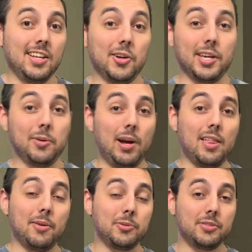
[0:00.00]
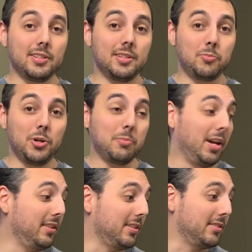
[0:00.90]
Okay, wow, that was uh, pretty
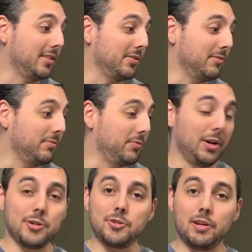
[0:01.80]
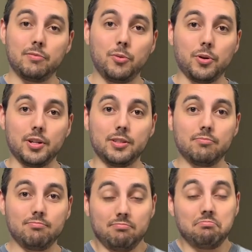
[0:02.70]
painless and very straightforward. It
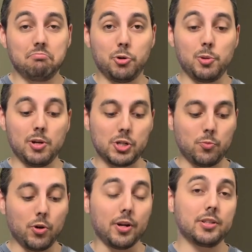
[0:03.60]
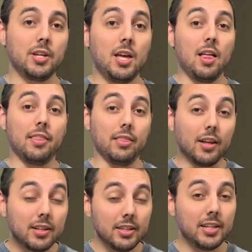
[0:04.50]
pretty much worked.
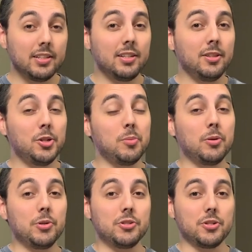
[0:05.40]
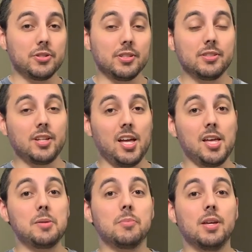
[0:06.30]
Luckily, I did a little bit of research this
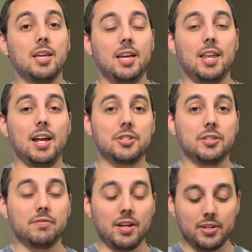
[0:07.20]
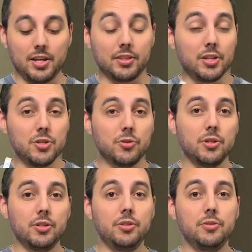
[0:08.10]
time and actually found out that you
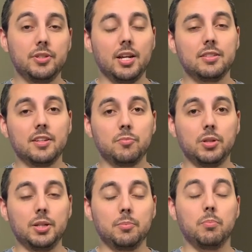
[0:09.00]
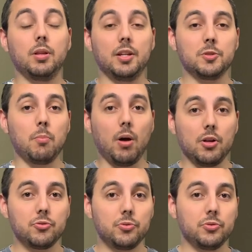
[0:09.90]
could use the SFP plus
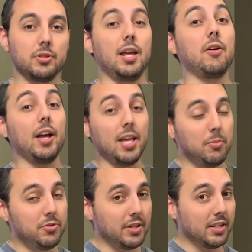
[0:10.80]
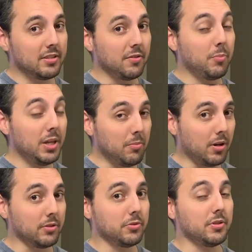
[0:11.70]
modules. Now I am using SFP
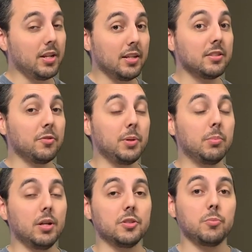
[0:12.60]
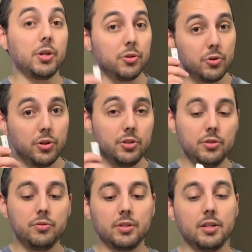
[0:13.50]
modules, not SFP plus, but you could
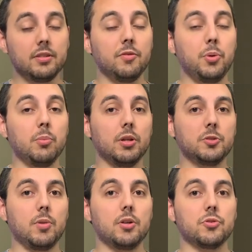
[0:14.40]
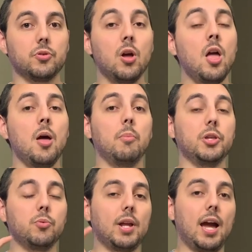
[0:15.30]
use an SFP plus module,
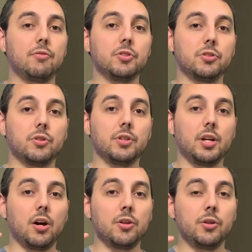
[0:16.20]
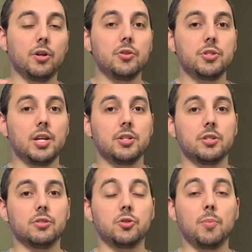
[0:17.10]
but you would have to turn the auto
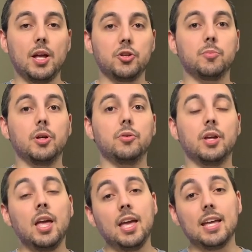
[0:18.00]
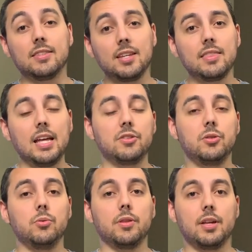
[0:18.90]
negotiation to manual mode and set that
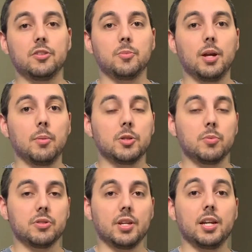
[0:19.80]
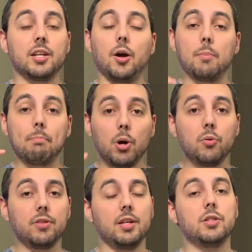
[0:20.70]
to 1000 megabits per second on
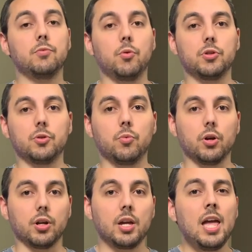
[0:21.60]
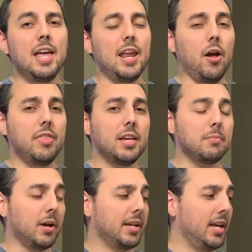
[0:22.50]
both ends for it to work. Now I think
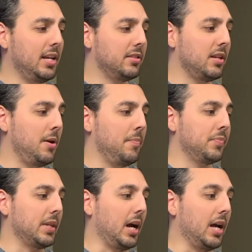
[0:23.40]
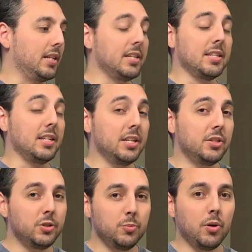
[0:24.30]
in my case, I didn't need
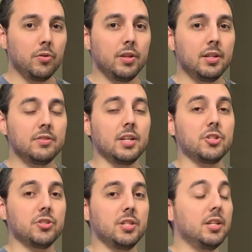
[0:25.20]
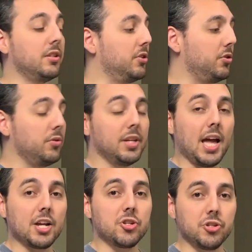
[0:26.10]
to do both ends. I just needed to do the
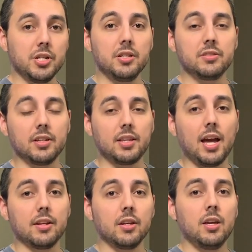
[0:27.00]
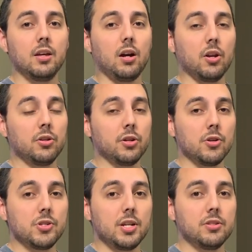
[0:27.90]
XG, set that auto
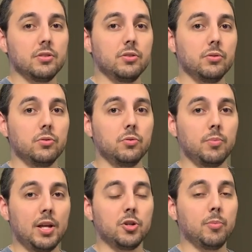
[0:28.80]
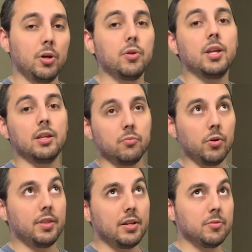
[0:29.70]
negotiation to manual mode and
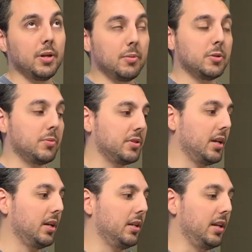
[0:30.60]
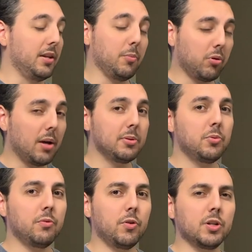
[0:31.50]
1000 megabits per second, and it probably
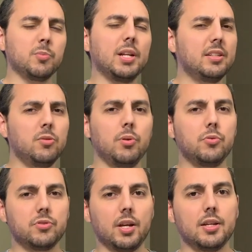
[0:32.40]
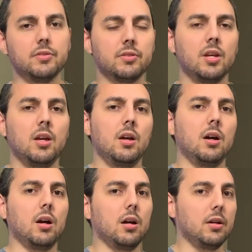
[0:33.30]
would have worked, but I did both sides
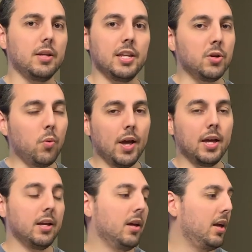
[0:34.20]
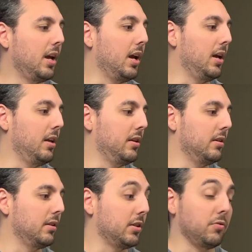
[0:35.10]
uh, anyway.
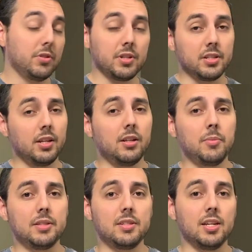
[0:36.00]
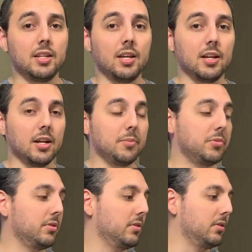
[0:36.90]
And as far as I can tell, I'm not seeing any
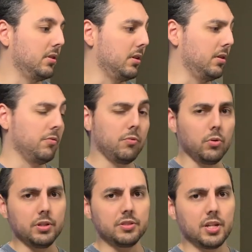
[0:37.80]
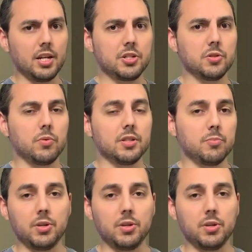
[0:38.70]
hiccups, uh, well, at least connection-wise,